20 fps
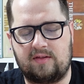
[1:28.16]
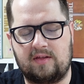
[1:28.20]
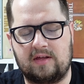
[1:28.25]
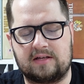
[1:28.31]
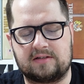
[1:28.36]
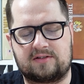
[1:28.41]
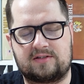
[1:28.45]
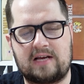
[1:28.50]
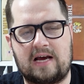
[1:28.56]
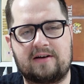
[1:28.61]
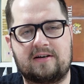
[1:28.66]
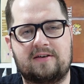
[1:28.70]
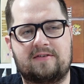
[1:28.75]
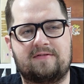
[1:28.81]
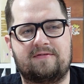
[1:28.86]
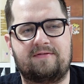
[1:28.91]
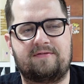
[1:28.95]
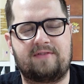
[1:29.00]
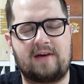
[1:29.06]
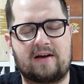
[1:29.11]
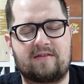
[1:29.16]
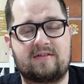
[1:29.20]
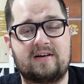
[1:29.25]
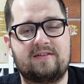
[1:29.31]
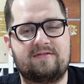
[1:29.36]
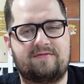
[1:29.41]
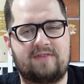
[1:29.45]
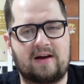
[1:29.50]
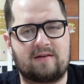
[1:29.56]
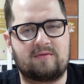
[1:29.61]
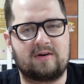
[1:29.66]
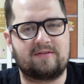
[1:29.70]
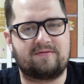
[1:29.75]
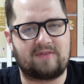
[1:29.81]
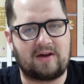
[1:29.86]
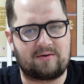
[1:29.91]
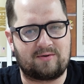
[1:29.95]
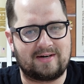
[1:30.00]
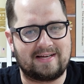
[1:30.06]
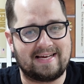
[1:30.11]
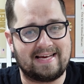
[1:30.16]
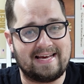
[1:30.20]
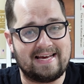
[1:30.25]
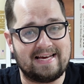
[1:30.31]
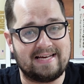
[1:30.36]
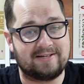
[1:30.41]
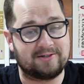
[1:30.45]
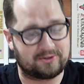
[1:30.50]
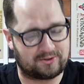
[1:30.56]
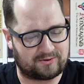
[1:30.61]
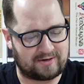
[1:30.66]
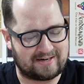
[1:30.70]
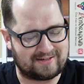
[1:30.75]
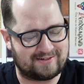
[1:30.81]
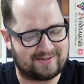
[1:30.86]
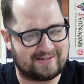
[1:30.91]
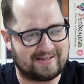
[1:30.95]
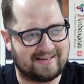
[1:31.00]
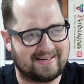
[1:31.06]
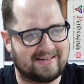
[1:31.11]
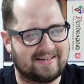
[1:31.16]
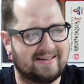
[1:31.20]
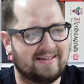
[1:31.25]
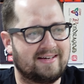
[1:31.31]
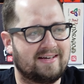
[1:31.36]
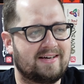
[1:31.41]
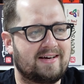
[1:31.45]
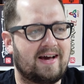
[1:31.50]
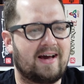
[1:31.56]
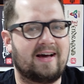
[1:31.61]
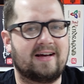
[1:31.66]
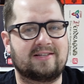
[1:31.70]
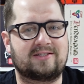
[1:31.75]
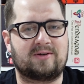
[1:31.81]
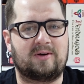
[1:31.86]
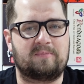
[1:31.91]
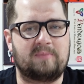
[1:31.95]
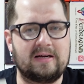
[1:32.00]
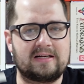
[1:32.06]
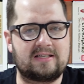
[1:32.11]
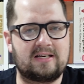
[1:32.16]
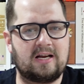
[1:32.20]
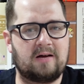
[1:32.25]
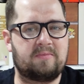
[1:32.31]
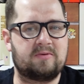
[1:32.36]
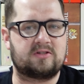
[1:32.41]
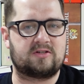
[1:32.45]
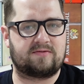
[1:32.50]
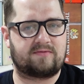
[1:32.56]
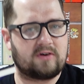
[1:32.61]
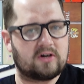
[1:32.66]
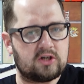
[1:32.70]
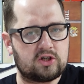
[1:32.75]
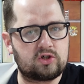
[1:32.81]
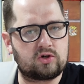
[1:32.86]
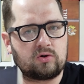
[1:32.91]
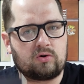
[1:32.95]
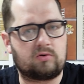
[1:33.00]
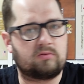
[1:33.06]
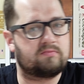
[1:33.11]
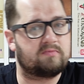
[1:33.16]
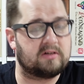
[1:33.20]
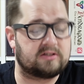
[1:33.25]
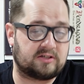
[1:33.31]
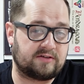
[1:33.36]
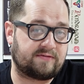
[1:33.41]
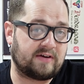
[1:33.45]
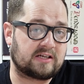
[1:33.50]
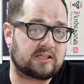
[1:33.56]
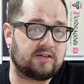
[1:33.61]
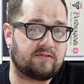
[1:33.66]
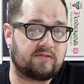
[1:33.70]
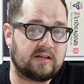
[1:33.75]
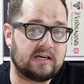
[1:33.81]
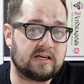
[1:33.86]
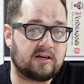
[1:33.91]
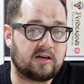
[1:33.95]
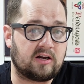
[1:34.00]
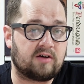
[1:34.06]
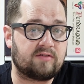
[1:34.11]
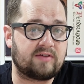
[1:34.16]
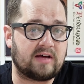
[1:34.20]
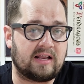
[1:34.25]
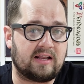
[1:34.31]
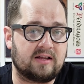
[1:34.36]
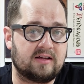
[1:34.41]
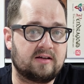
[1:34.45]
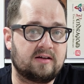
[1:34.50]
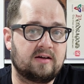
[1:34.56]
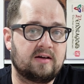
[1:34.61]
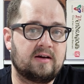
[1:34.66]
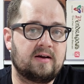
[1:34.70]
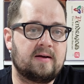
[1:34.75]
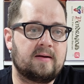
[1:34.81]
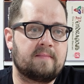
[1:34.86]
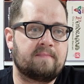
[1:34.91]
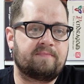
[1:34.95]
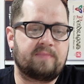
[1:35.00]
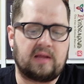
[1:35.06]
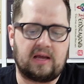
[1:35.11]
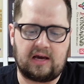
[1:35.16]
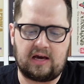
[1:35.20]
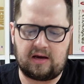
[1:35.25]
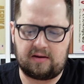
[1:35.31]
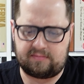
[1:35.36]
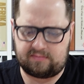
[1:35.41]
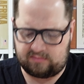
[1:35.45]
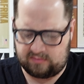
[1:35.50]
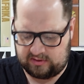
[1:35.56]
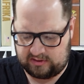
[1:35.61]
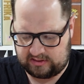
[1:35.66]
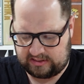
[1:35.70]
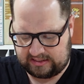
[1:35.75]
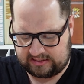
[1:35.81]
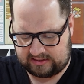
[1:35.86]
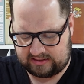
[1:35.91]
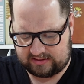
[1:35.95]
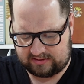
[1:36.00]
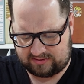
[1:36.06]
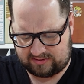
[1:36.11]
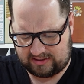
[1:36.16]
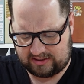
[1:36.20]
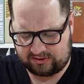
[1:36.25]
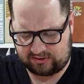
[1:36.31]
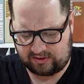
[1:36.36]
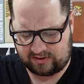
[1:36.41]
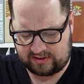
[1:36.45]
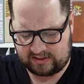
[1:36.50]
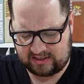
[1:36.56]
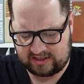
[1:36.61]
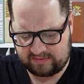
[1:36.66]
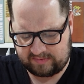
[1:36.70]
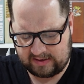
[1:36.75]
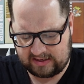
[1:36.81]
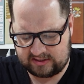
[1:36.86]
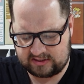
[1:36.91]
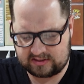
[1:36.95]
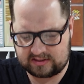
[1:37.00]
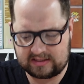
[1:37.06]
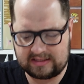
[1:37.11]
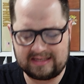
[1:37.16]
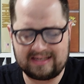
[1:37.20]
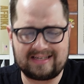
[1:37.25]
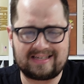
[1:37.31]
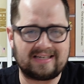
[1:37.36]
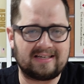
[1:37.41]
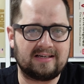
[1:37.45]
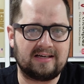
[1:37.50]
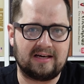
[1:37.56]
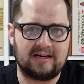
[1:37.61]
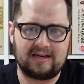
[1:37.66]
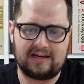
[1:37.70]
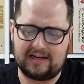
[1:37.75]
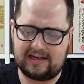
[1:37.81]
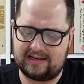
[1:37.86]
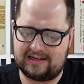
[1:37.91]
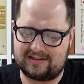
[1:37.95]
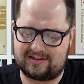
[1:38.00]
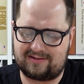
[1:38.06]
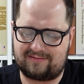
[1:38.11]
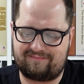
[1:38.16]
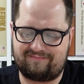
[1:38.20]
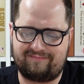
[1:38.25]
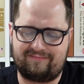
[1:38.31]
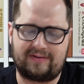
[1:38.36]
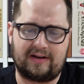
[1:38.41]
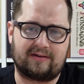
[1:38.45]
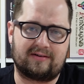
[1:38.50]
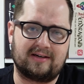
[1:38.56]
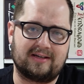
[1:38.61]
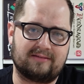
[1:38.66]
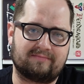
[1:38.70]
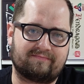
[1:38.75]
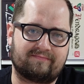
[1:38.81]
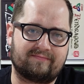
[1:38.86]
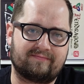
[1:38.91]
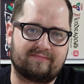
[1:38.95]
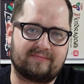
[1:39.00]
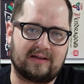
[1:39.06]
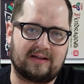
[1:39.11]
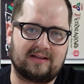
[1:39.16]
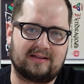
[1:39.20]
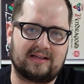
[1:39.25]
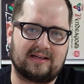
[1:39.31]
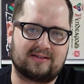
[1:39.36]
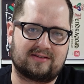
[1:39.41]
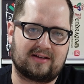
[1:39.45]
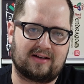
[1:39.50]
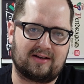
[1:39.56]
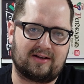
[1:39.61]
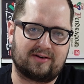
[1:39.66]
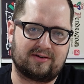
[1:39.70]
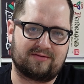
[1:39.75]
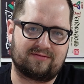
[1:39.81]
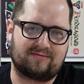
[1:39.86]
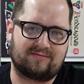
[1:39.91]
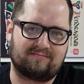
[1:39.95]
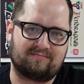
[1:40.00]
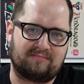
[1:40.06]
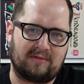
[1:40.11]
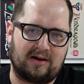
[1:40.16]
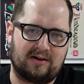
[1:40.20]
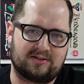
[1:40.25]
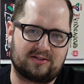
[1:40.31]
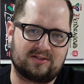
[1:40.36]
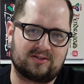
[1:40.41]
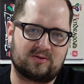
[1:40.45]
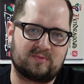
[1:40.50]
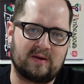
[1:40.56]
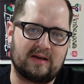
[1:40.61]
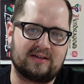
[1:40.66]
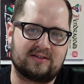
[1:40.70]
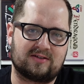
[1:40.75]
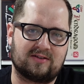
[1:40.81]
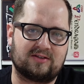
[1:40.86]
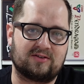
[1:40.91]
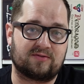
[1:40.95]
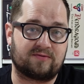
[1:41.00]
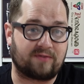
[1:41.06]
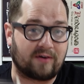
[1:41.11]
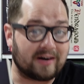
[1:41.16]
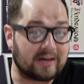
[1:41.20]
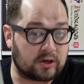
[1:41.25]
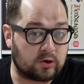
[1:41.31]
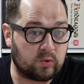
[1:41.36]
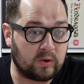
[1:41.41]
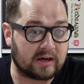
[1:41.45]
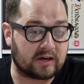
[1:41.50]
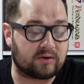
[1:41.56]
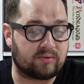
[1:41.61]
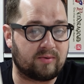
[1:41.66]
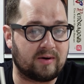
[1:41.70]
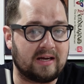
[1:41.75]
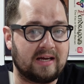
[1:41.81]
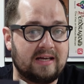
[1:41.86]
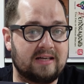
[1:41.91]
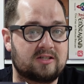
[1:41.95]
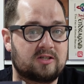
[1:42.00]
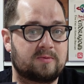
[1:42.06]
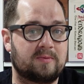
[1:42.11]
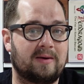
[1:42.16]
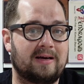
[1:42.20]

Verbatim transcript: it sounded very, very, very interesting. And so I picked it up. It's a very short, it's effectively a novella, um, like it's 130 pages, I think, uh, and it's very, there's a lot of margin space. So it's a very quick read,